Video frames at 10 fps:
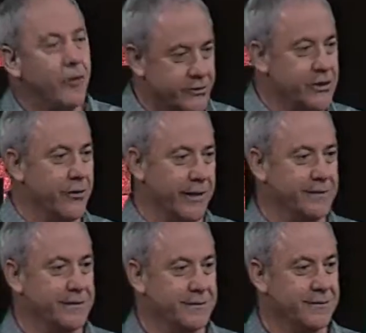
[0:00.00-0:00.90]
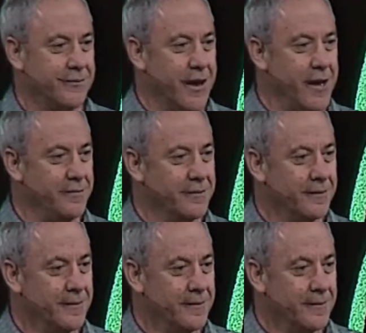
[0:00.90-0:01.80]
don't do it, right?
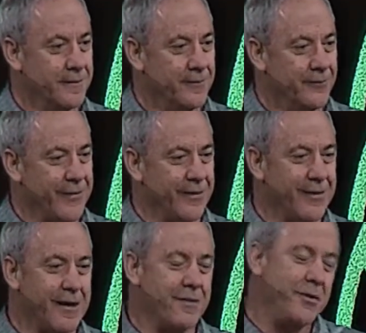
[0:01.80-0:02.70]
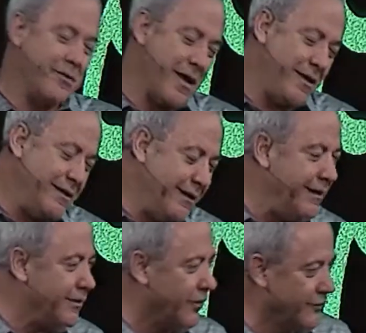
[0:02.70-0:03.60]
They're the kind of people, hey, you
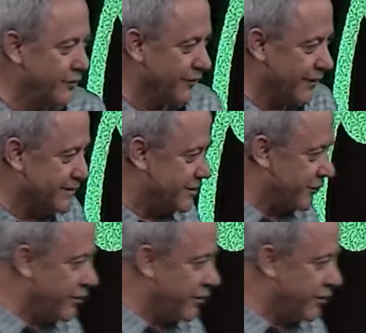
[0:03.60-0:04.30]
need to go do this, you